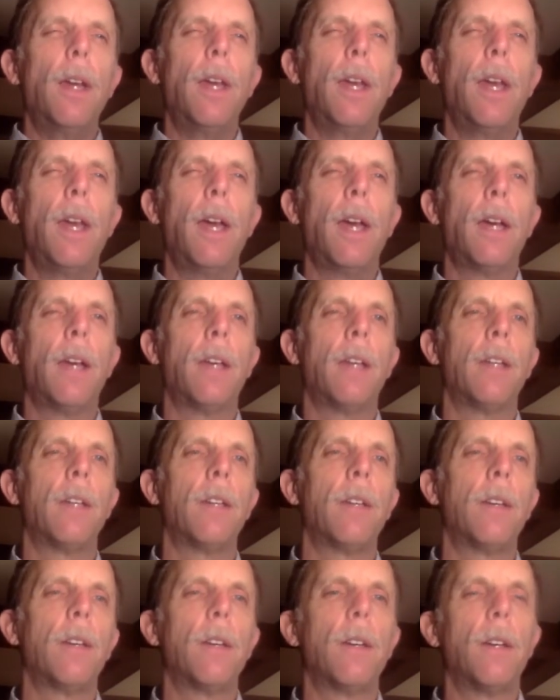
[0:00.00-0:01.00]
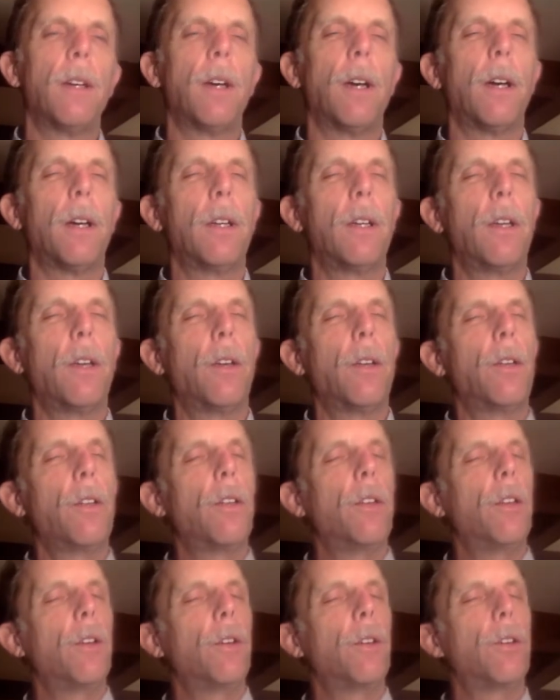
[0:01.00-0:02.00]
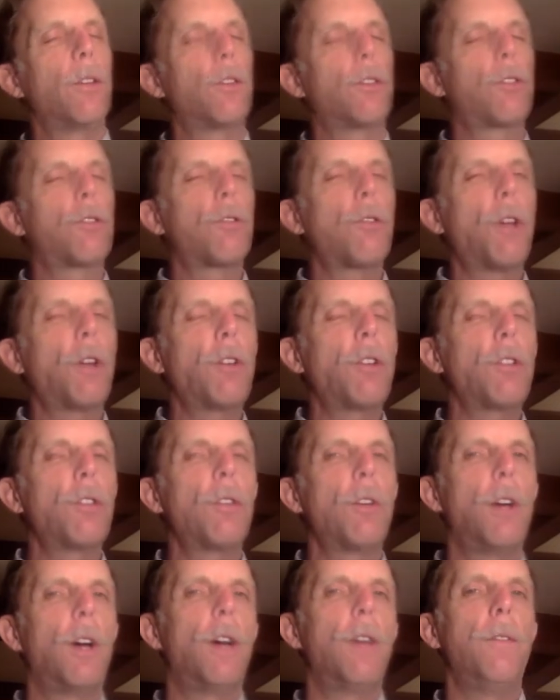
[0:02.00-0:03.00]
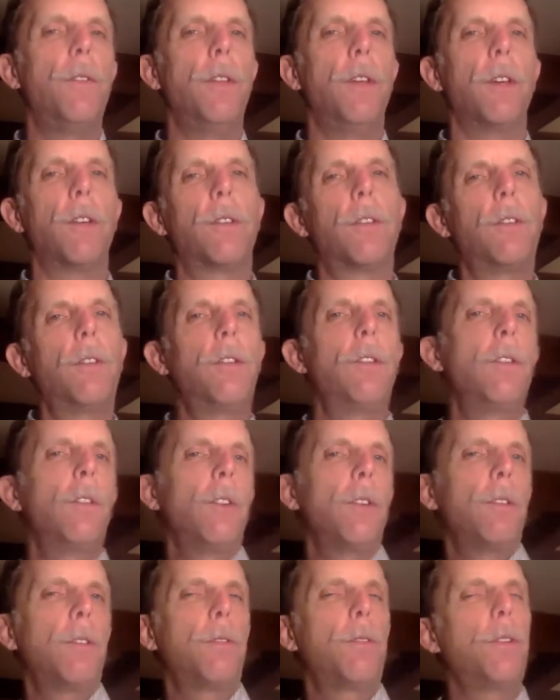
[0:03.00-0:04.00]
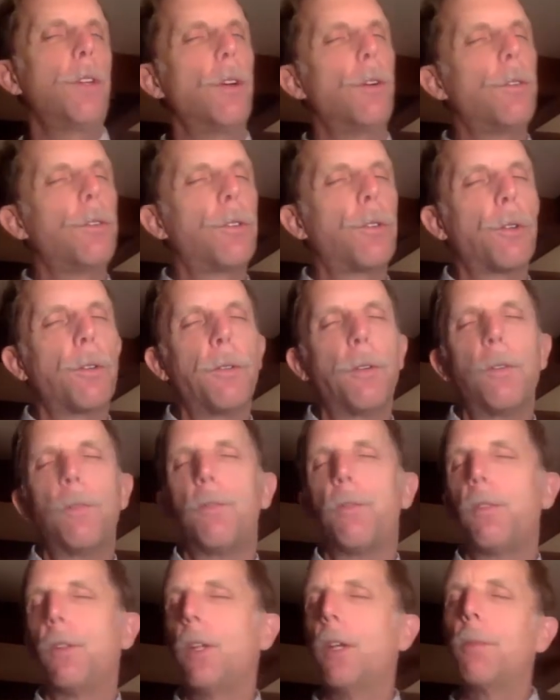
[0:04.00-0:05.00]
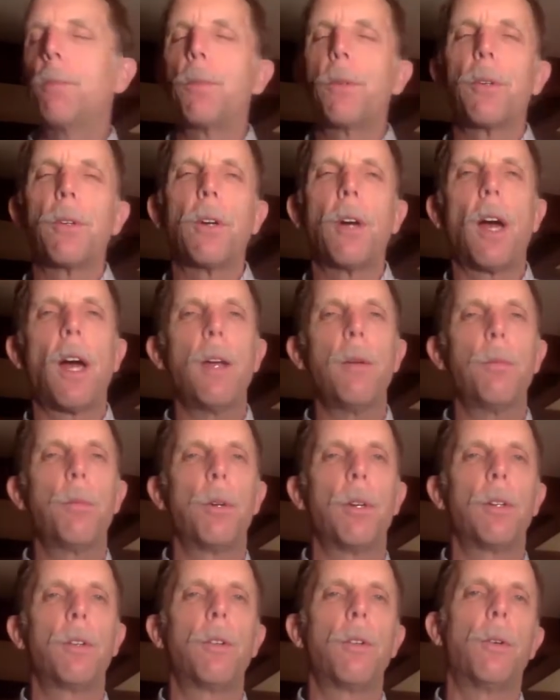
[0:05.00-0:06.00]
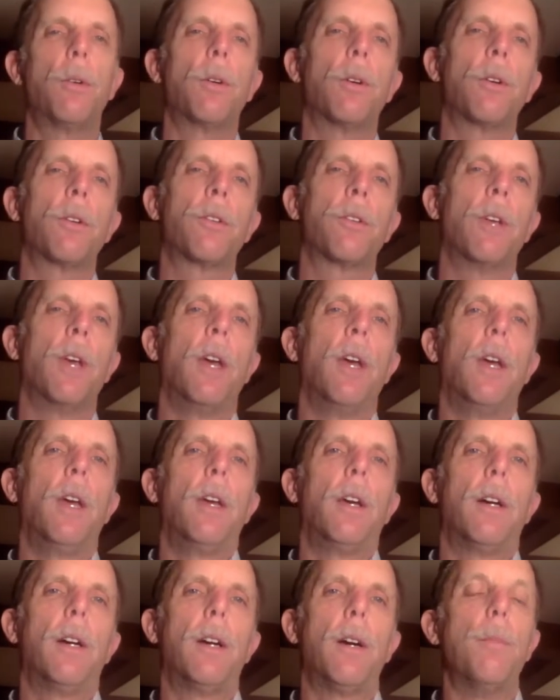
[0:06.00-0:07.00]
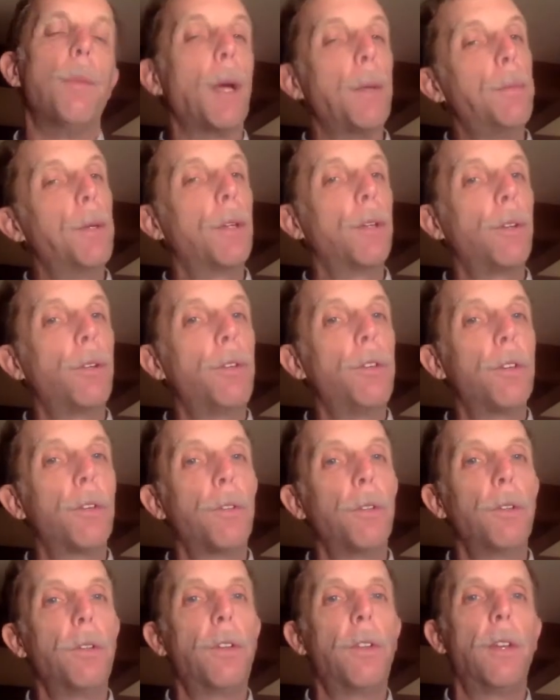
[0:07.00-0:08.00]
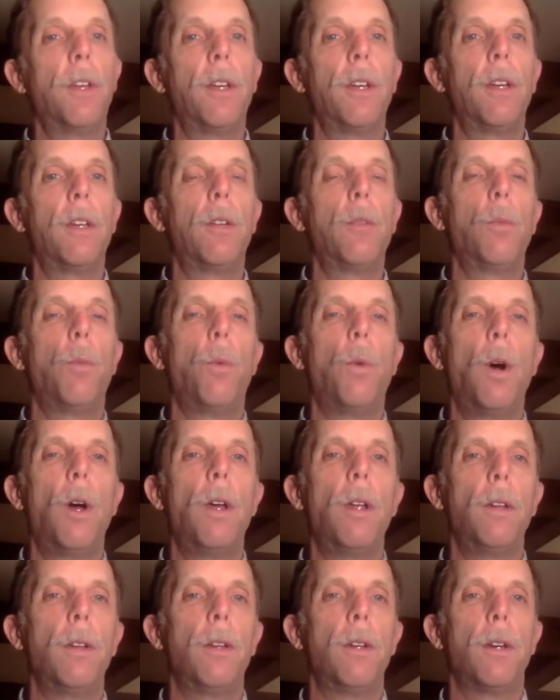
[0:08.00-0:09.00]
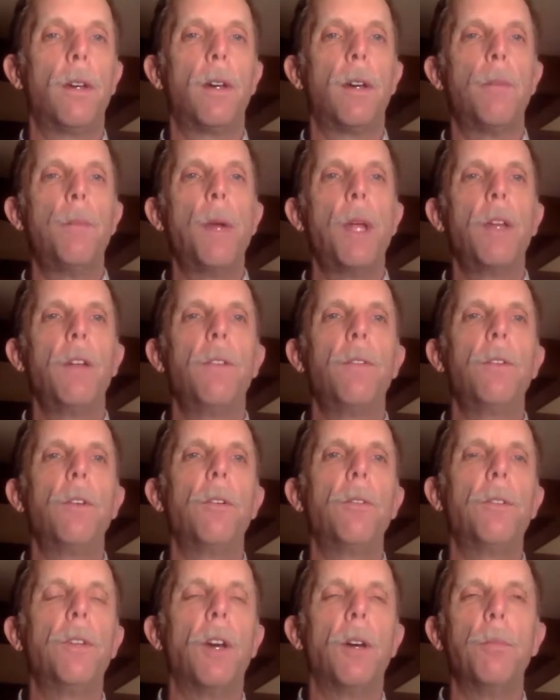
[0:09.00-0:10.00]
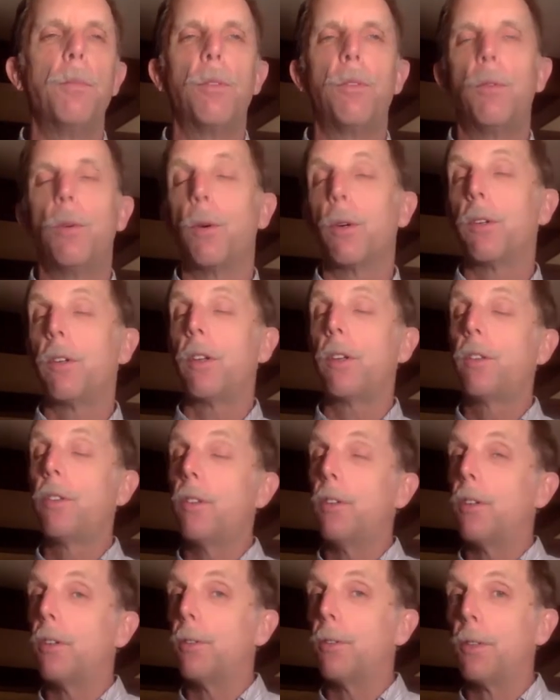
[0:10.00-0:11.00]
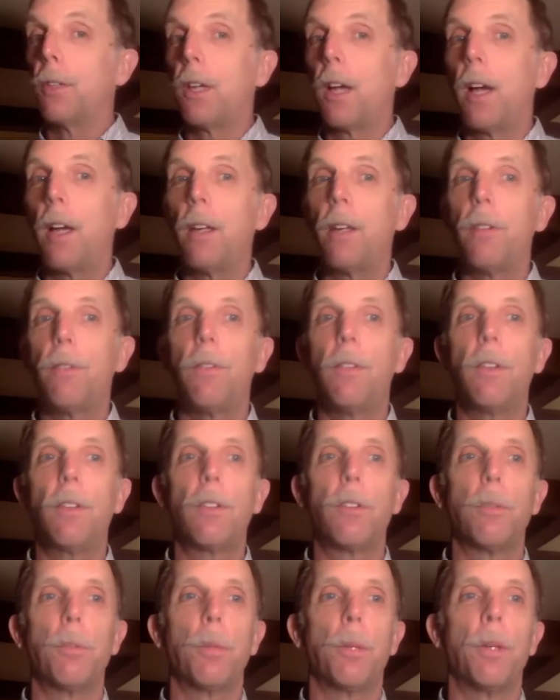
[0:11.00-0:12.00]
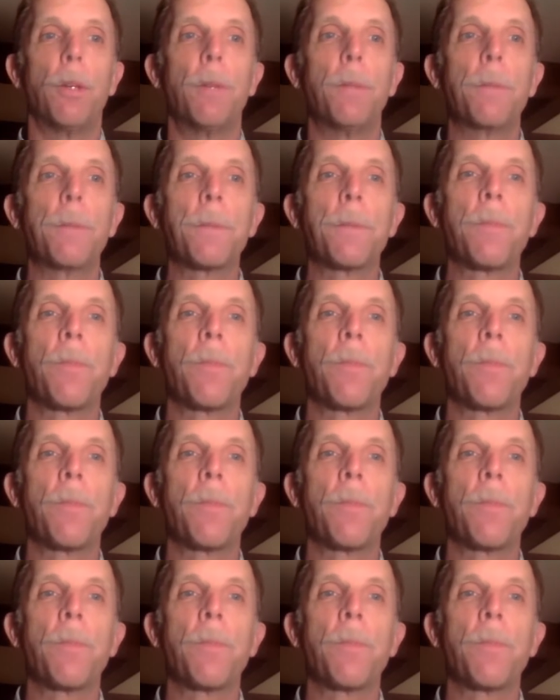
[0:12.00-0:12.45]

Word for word: and uh, you, know, the, you, know, the, structure of this, this is a you know, sort of a flipped or hybrid course. Uh, might be a little different than what uh, many of you have done before. It takes a different kind of discipline.